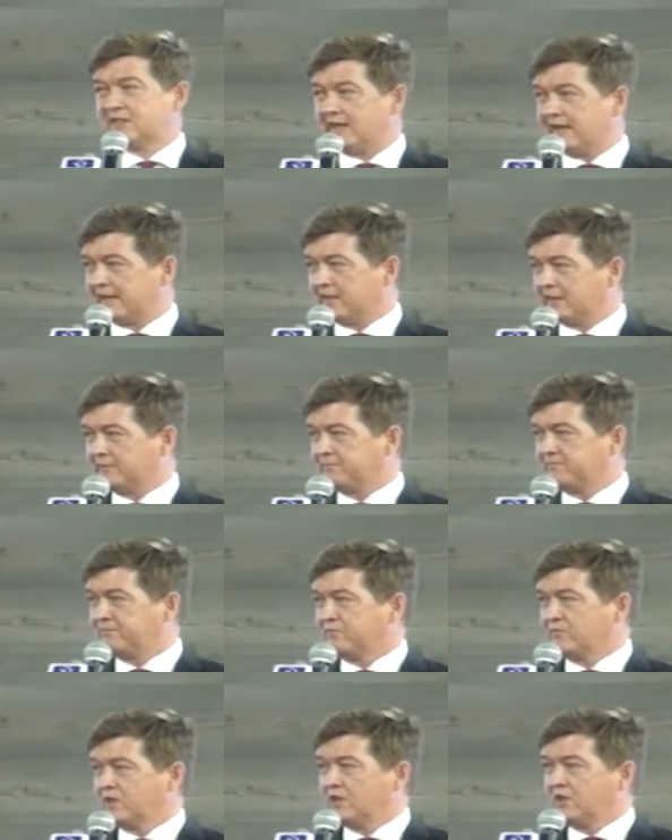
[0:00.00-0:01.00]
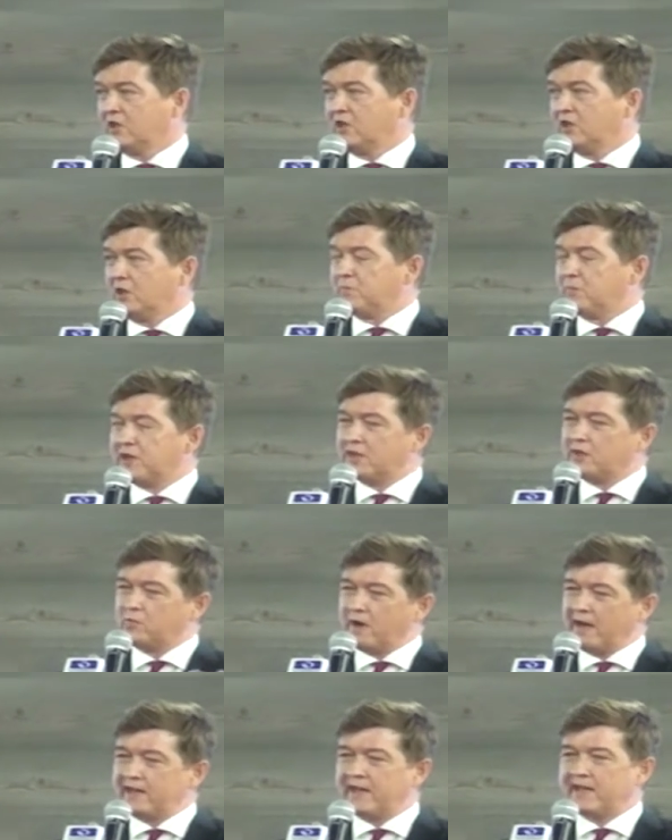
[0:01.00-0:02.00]
sadly. But on the
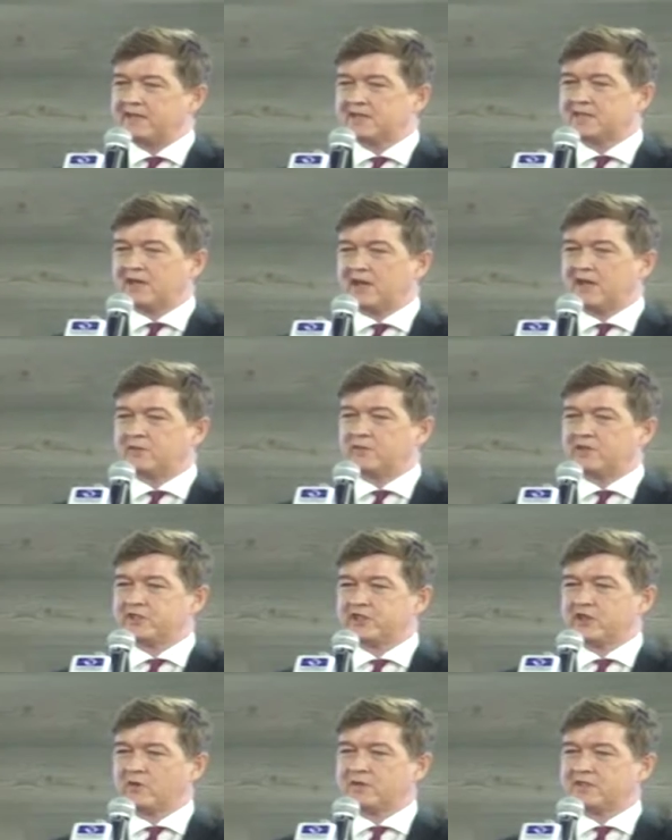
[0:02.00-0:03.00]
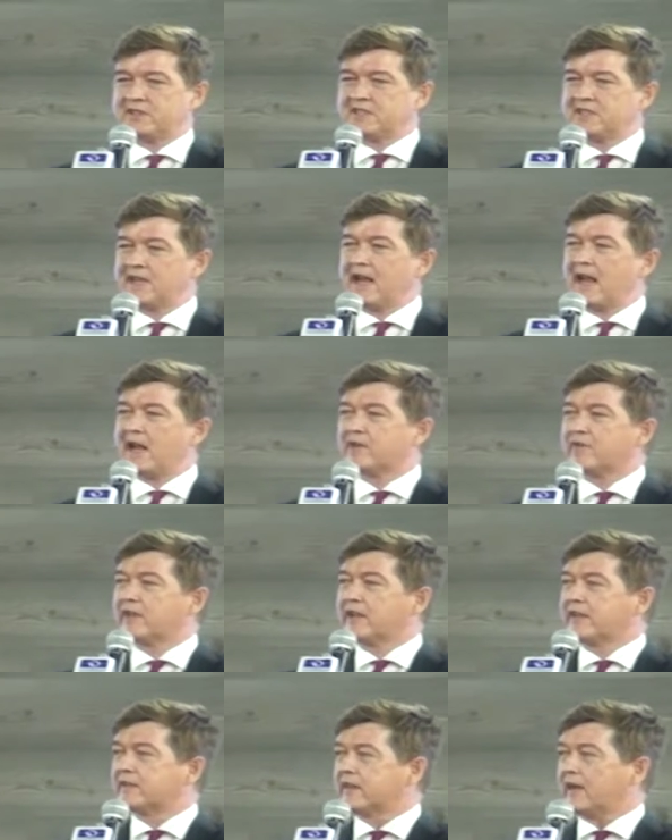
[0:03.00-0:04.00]
right-hand side, we show it
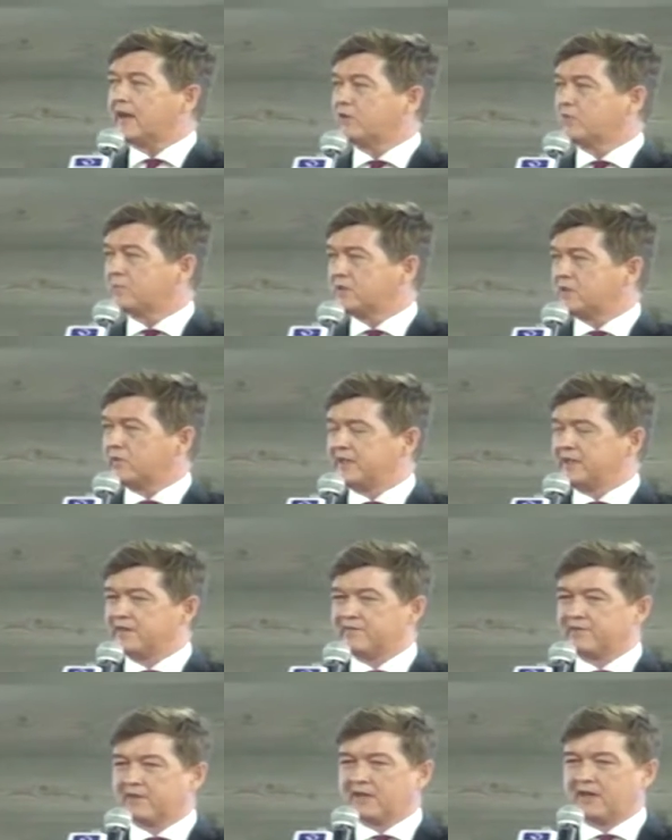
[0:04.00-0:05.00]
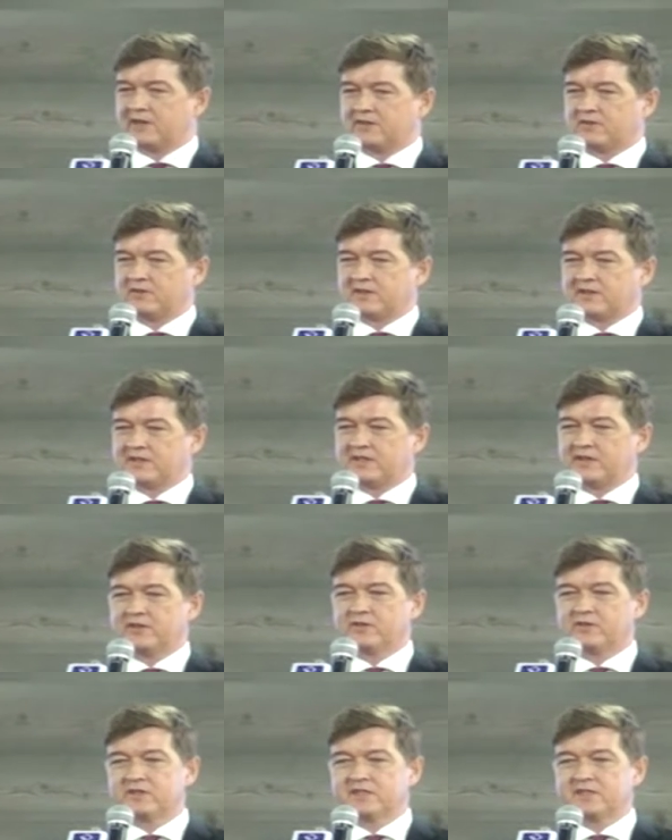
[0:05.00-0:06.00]
disaggregated out between different countries.
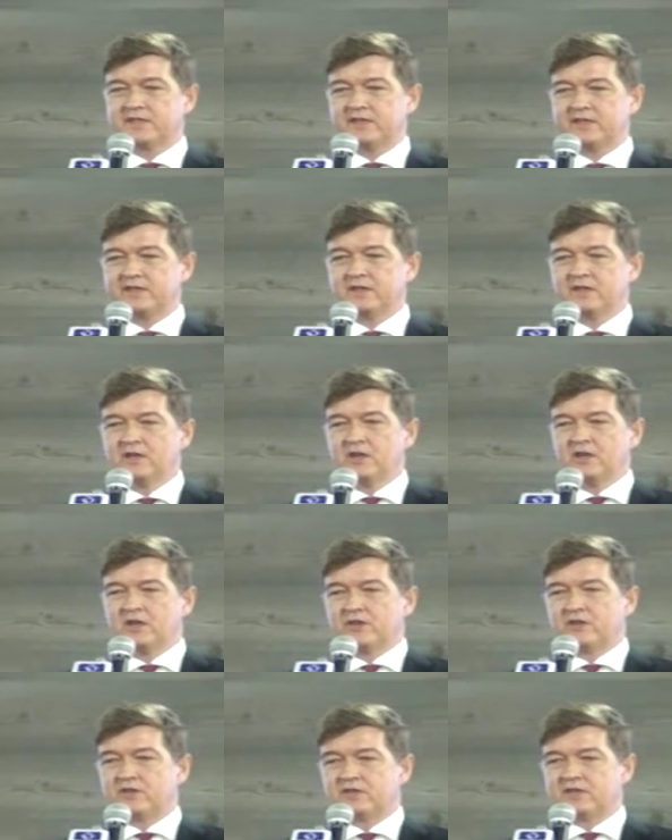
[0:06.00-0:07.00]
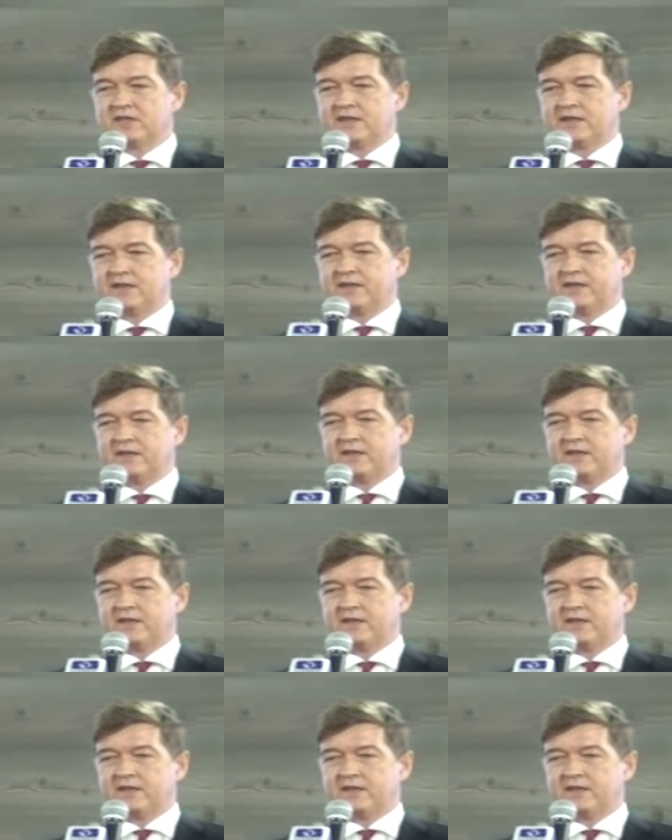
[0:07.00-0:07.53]
And you can see there's a